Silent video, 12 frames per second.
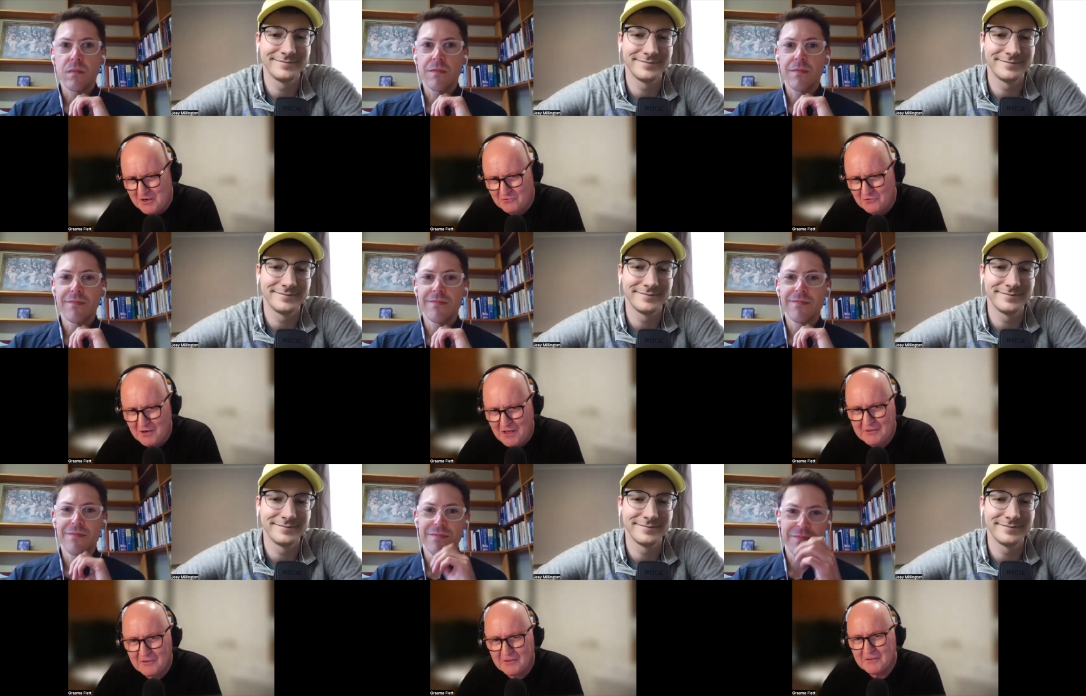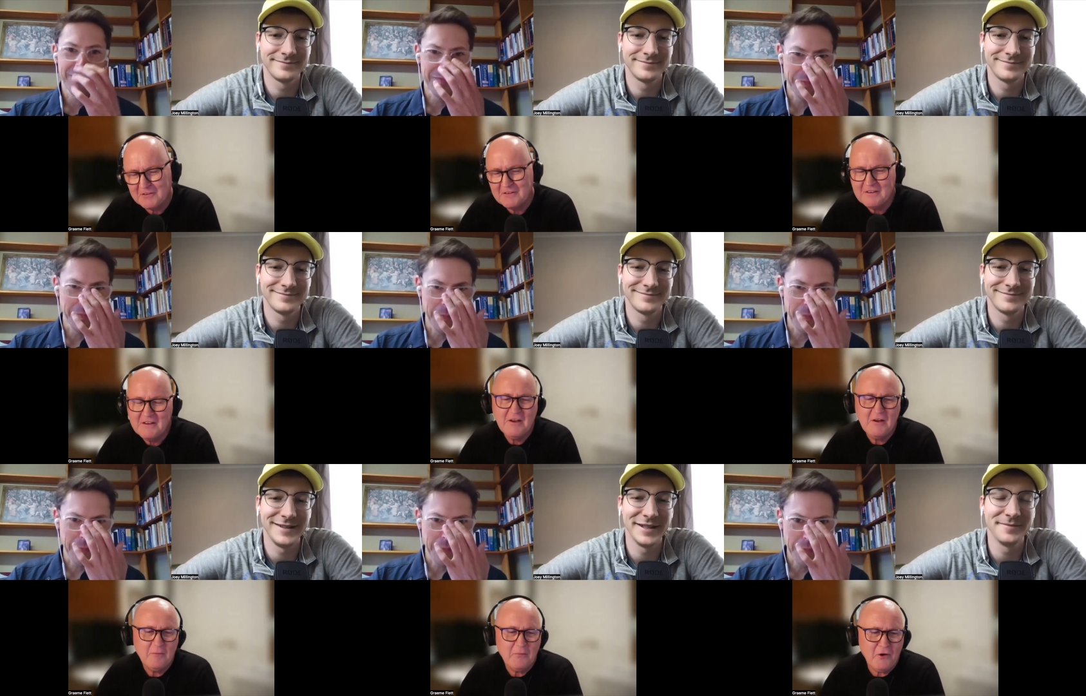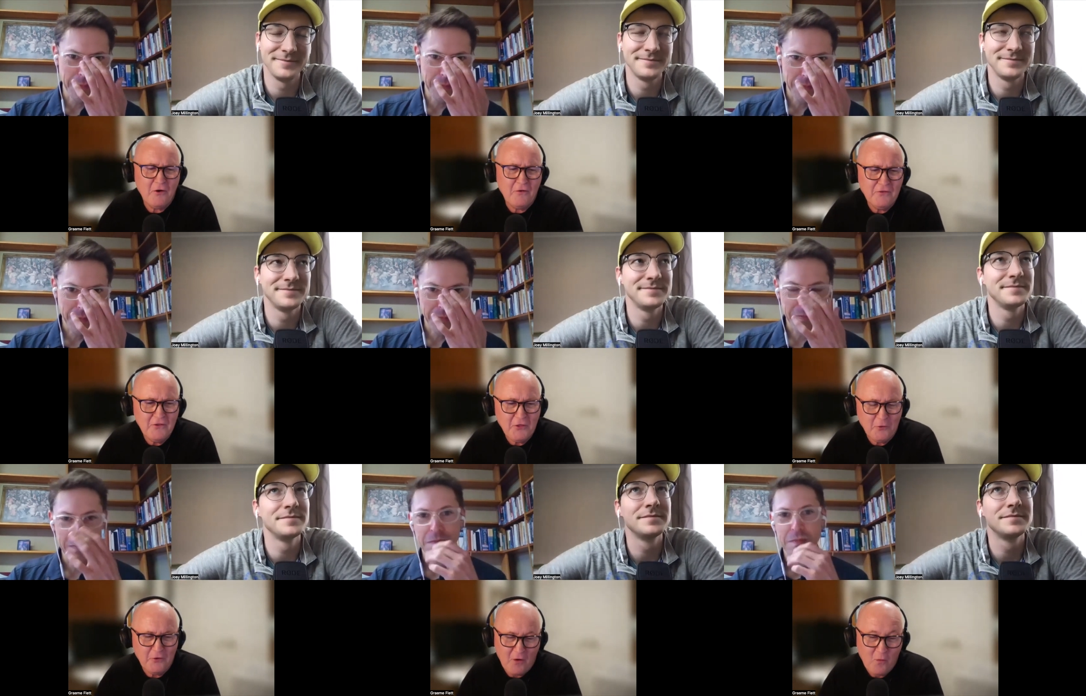Speaker 1: to enact it. But I often
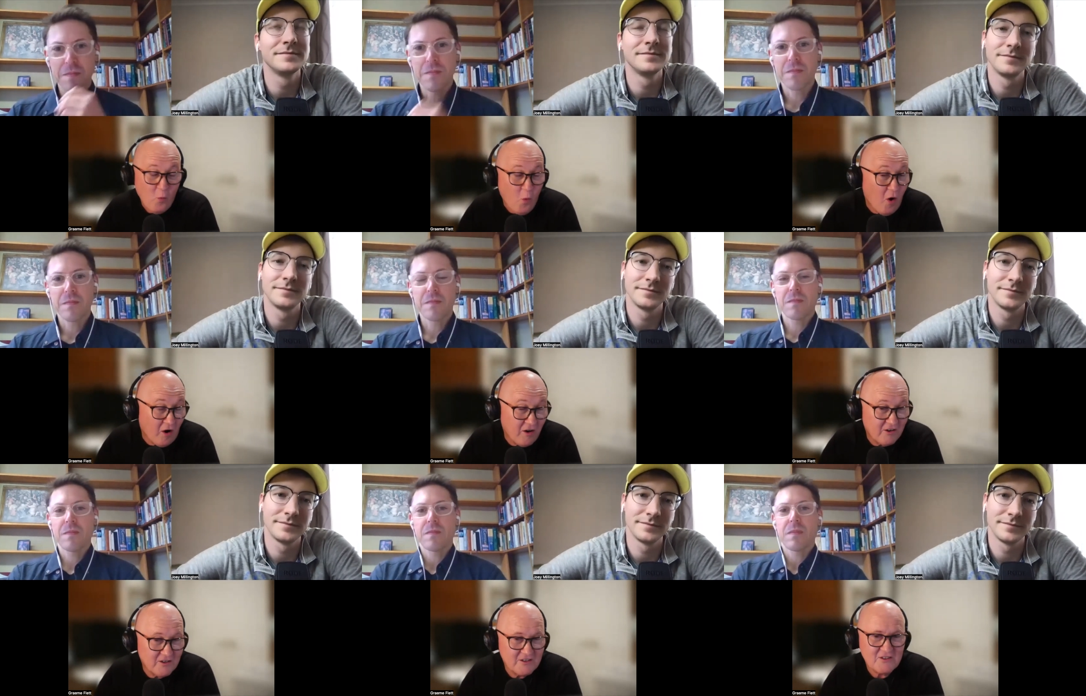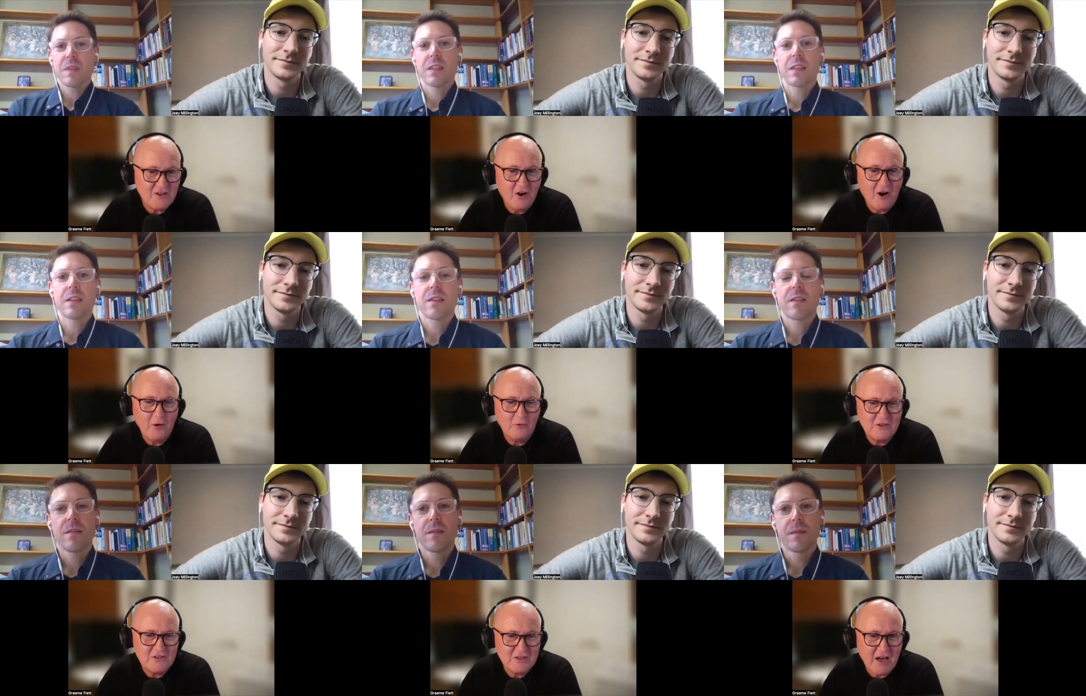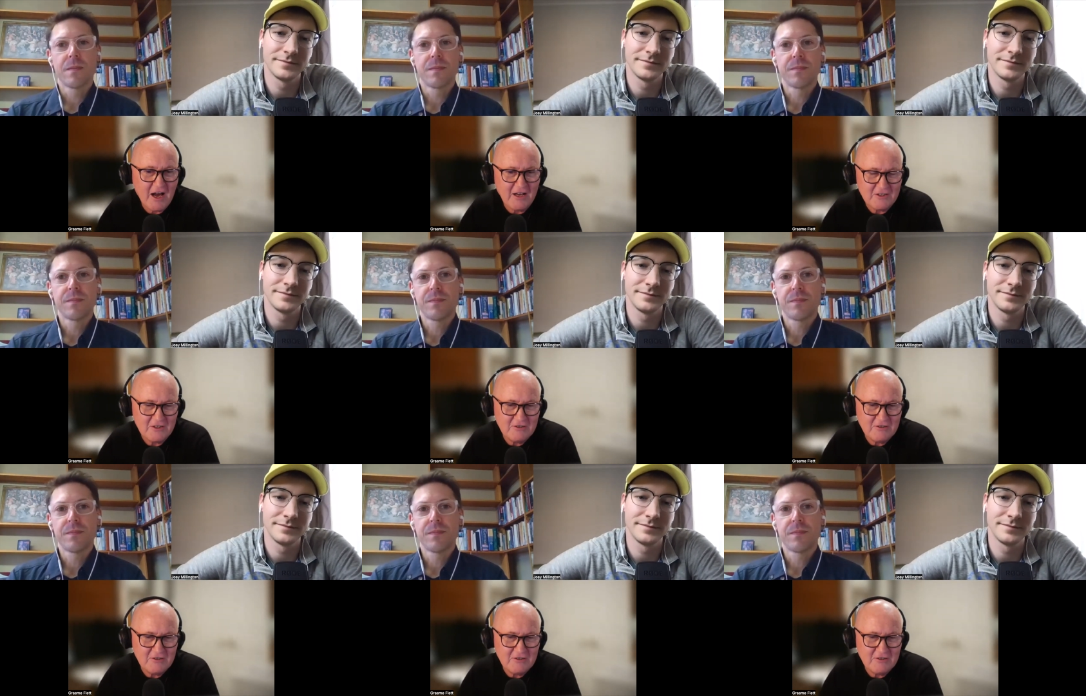thought if I was, I would start